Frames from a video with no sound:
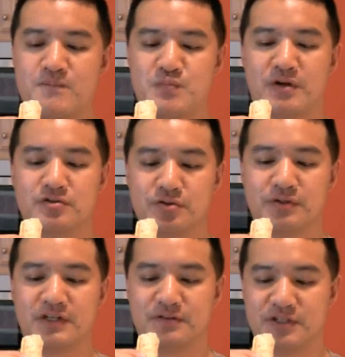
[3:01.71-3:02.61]
but I
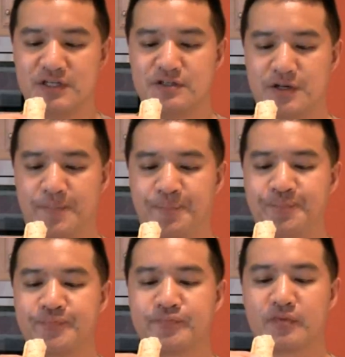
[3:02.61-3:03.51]
certainly can taste it.
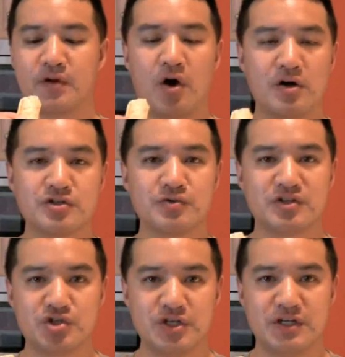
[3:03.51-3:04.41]
Also the
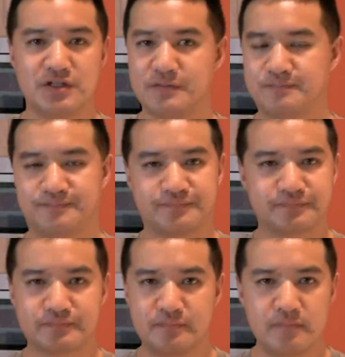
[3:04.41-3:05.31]
cheese.
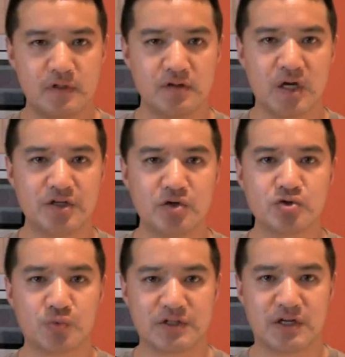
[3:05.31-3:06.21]
God
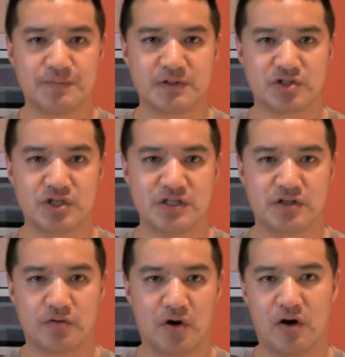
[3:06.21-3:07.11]
knows what types of cheese
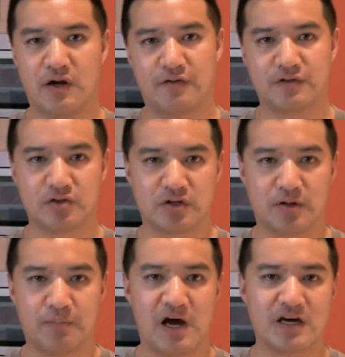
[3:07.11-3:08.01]
there are. I have to look in
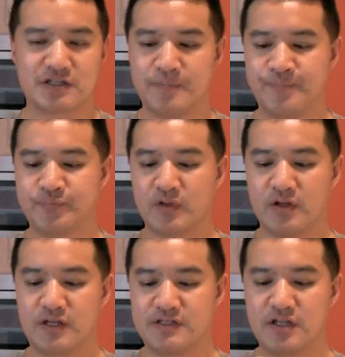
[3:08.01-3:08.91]
the box.
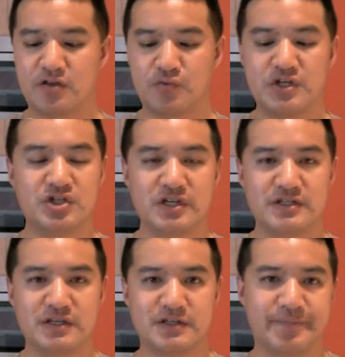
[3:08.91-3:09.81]
They said 3
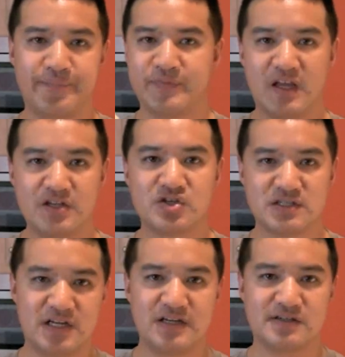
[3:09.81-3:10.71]
cheeses. It
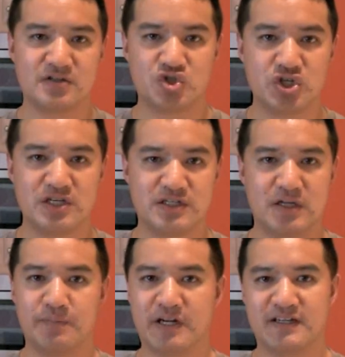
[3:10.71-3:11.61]
just tastes
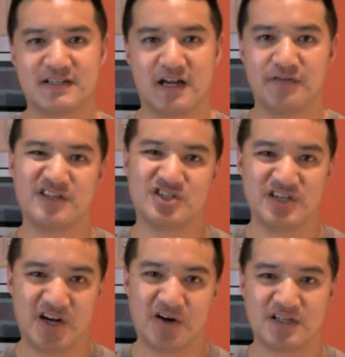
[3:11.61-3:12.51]
cheesy, but it's kind of a
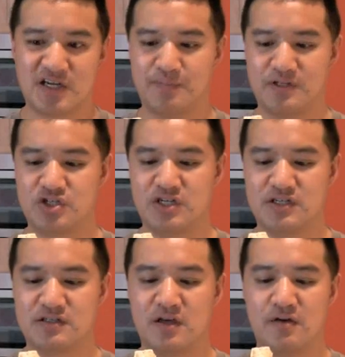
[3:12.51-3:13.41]
generic type of
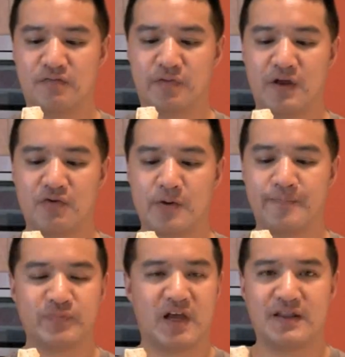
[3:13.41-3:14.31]
cheese
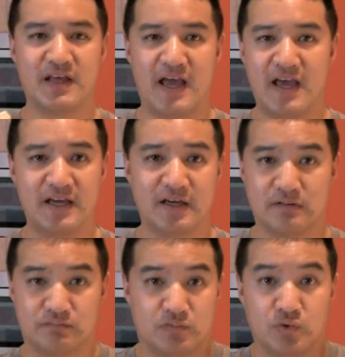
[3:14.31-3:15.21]
flavor. And the egg,
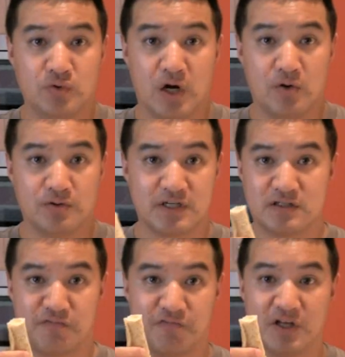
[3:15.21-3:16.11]
who knows?
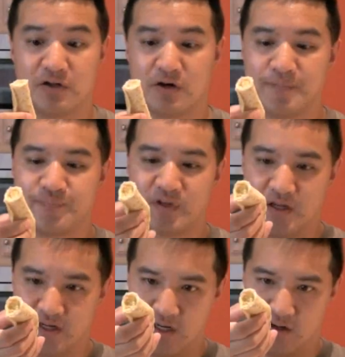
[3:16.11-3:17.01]
It's filler
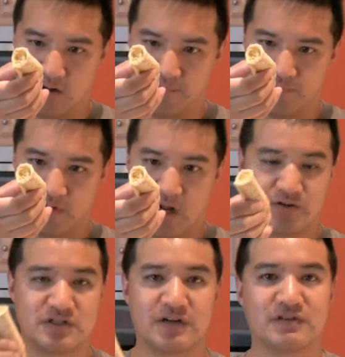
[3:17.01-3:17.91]
in here.
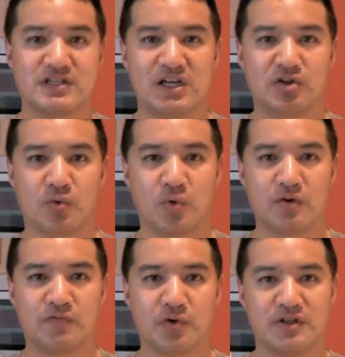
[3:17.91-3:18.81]
I'll just have to take their
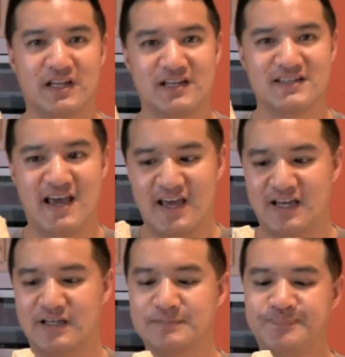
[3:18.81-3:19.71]
word for it that it's
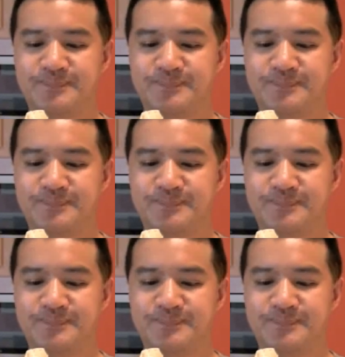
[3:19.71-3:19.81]
egg.